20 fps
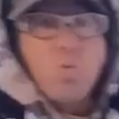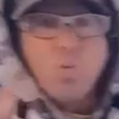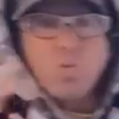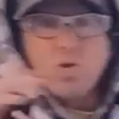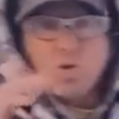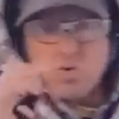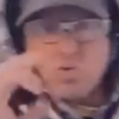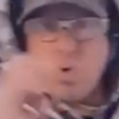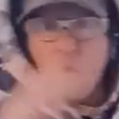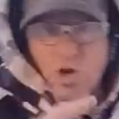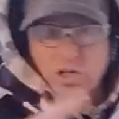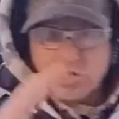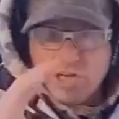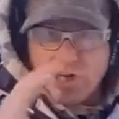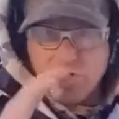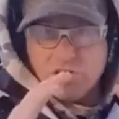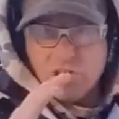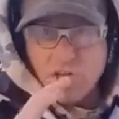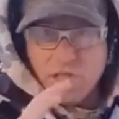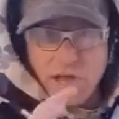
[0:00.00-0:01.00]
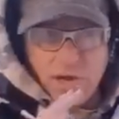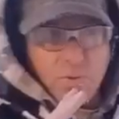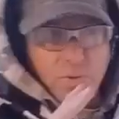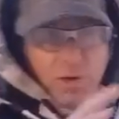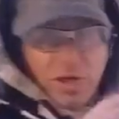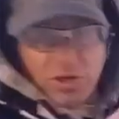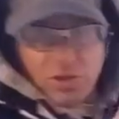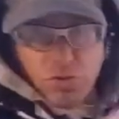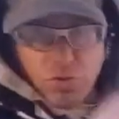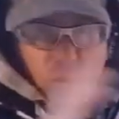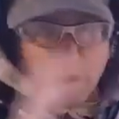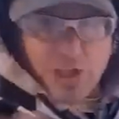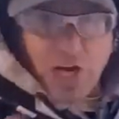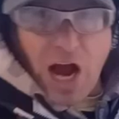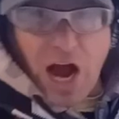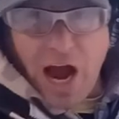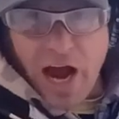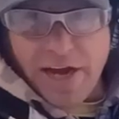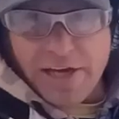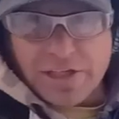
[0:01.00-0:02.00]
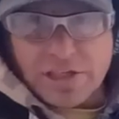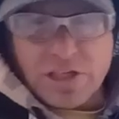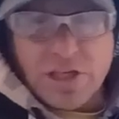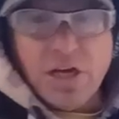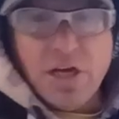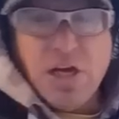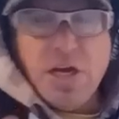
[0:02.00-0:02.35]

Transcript: the crosshairs are, like, when I switch eyes,